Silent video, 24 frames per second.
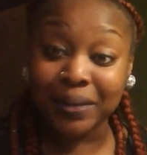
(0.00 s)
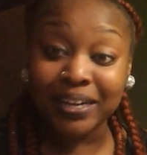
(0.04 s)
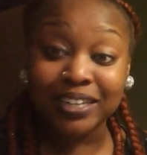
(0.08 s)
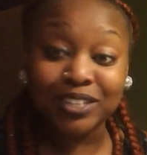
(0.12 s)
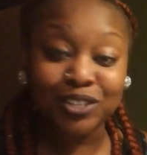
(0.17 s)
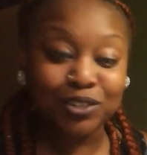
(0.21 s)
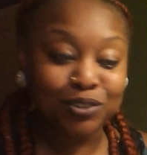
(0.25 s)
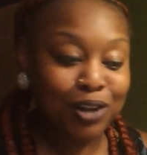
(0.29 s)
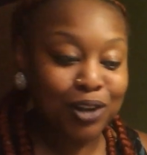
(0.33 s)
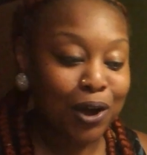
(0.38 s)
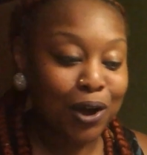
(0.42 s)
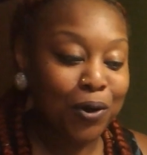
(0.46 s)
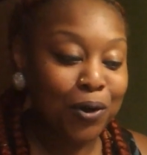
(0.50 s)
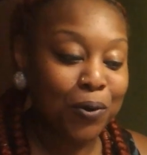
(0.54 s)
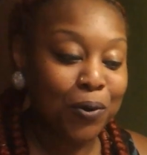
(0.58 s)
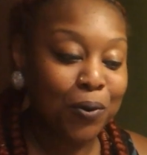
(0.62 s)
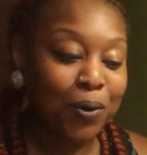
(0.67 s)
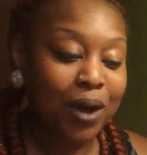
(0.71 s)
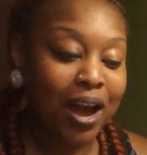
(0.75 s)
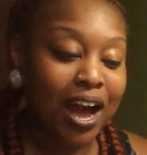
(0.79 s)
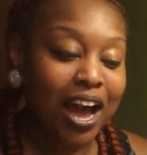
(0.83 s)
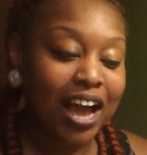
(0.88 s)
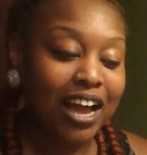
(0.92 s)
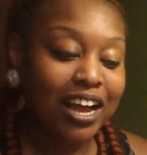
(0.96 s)
but you
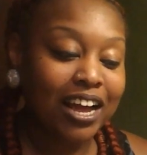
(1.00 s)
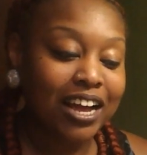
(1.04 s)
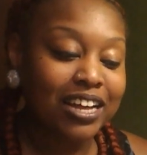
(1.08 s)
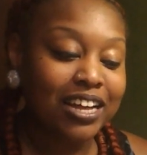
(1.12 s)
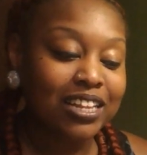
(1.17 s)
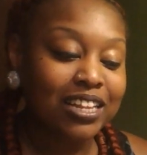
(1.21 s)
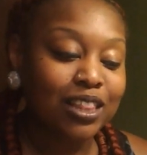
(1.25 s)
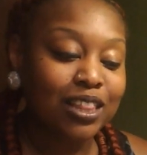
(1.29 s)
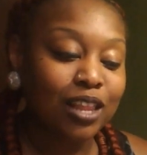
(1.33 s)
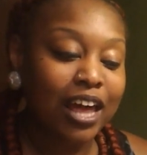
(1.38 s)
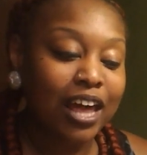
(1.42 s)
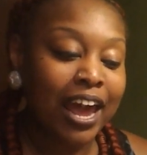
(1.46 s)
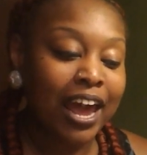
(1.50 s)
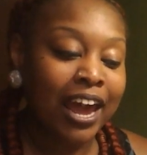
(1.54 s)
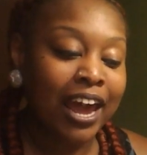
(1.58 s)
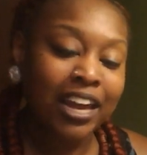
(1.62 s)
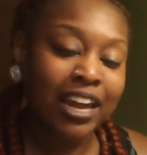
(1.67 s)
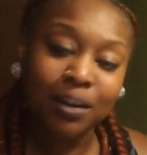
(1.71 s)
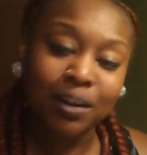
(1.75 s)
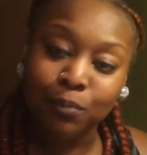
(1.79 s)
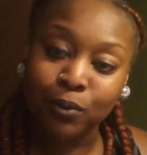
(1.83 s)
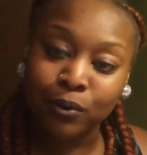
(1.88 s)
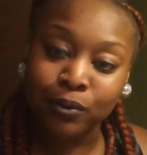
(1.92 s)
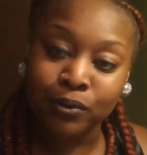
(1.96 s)
know,
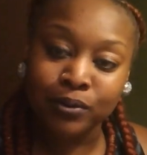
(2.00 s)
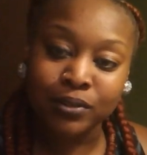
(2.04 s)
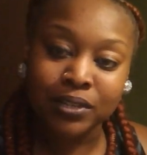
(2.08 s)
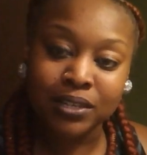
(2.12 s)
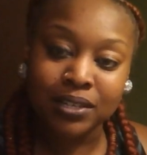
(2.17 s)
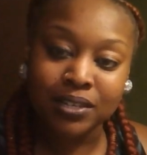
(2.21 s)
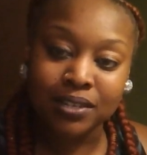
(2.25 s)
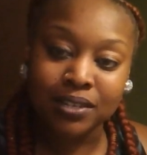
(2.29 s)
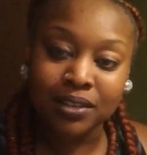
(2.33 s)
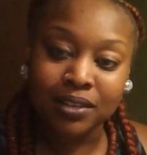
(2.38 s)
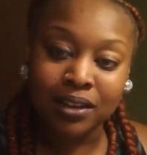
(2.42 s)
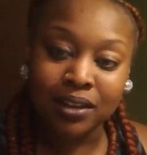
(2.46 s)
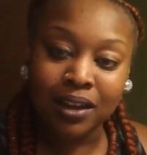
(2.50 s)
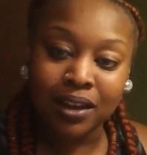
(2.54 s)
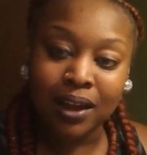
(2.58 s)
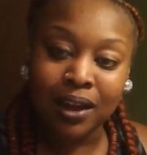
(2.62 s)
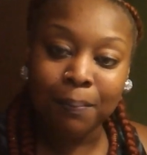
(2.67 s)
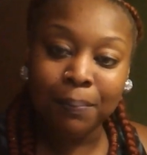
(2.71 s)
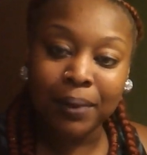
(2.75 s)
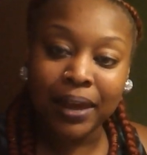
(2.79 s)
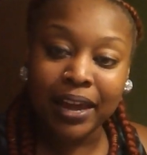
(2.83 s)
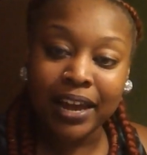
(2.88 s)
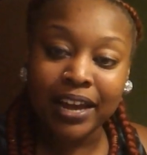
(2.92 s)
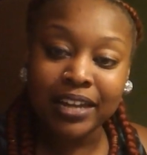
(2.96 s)
animals,
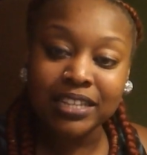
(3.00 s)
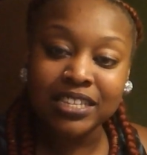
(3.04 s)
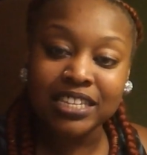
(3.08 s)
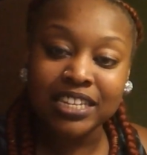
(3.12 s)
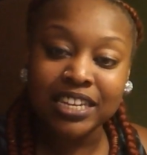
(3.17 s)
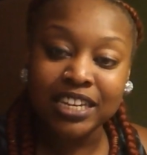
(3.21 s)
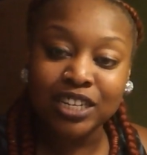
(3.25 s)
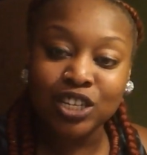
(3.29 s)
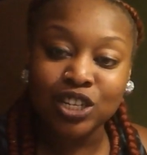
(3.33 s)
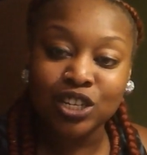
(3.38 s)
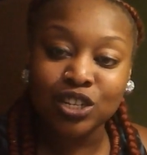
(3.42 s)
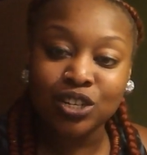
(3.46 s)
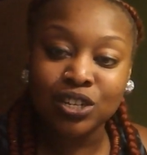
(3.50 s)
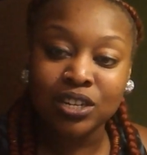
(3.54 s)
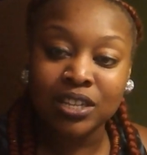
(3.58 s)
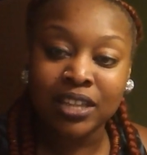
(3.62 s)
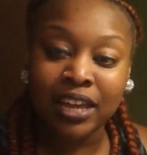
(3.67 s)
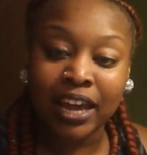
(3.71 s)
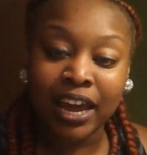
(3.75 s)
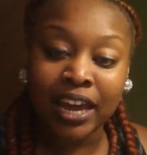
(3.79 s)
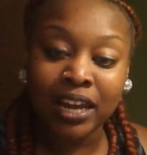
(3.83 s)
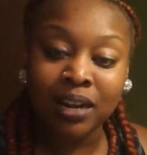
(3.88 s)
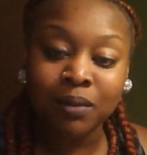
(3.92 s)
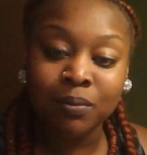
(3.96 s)
pay attention to
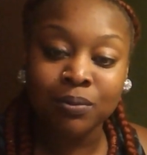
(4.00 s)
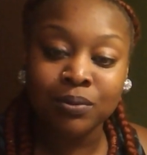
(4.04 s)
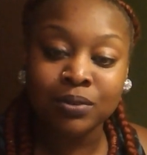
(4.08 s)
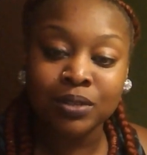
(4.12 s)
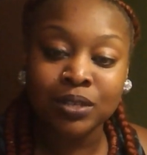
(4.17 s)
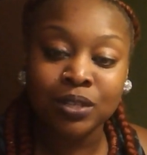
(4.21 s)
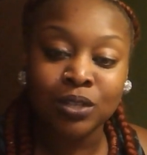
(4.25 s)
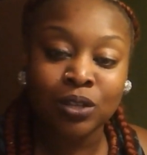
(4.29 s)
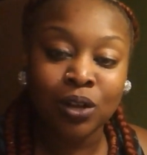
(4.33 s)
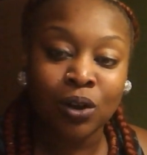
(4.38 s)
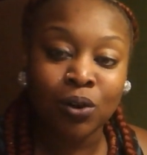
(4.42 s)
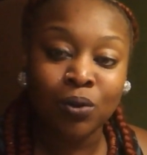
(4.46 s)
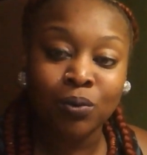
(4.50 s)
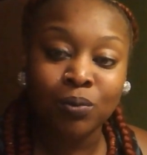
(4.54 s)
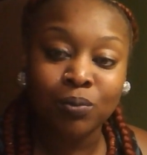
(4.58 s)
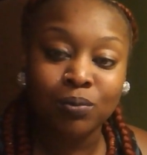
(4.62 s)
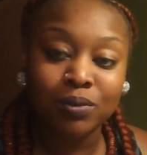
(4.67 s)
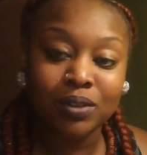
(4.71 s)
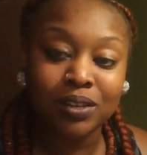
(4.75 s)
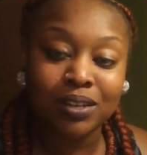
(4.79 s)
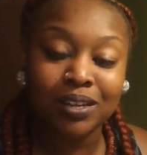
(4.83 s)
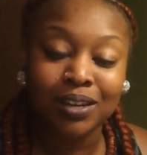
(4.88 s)
the animals. Don't